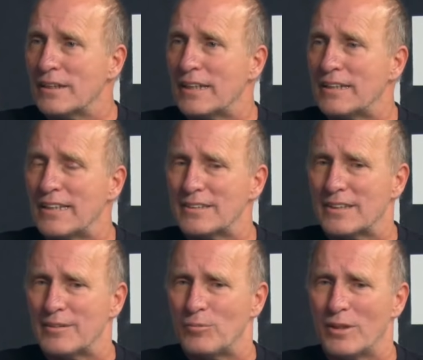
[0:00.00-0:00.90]
And he
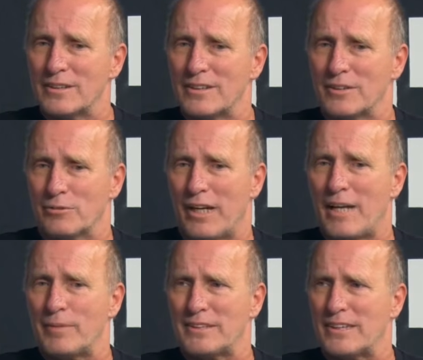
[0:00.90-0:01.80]
said, "It wasn't a
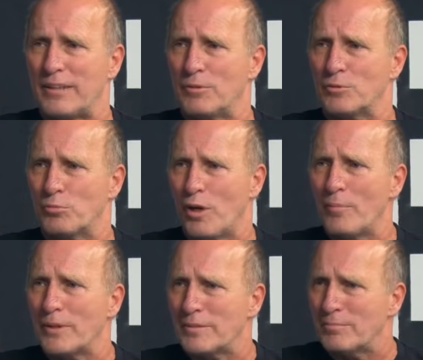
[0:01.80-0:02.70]
grab." He said, "He was
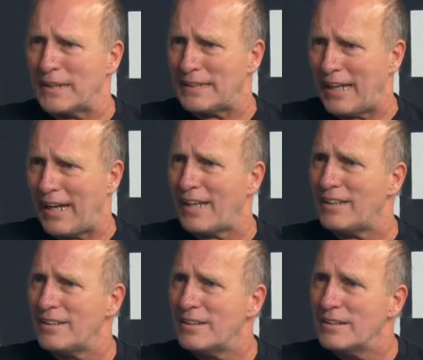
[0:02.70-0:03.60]
rubbing me, Dad."